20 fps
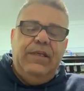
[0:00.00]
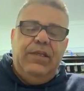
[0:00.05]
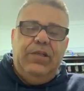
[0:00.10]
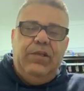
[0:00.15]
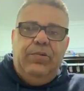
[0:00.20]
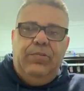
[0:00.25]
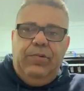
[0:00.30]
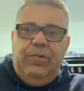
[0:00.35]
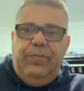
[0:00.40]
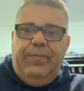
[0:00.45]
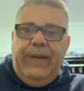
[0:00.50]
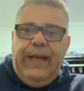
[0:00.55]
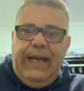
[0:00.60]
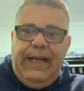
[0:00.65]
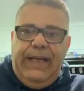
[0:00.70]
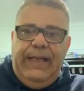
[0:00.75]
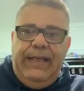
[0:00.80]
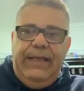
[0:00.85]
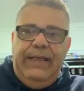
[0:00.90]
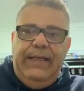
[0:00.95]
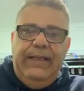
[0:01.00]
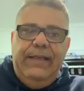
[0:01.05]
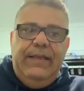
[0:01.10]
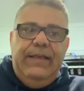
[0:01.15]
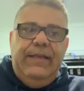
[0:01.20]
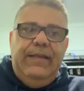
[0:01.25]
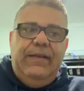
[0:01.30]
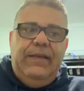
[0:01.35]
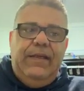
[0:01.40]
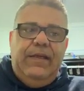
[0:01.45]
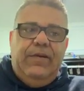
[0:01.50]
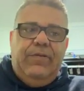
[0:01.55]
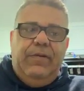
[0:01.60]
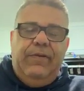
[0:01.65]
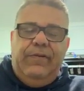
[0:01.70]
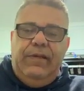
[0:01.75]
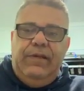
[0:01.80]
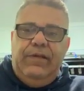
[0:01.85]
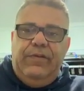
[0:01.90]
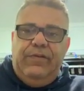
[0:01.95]
you will pay the
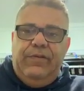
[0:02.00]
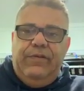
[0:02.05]
equivalent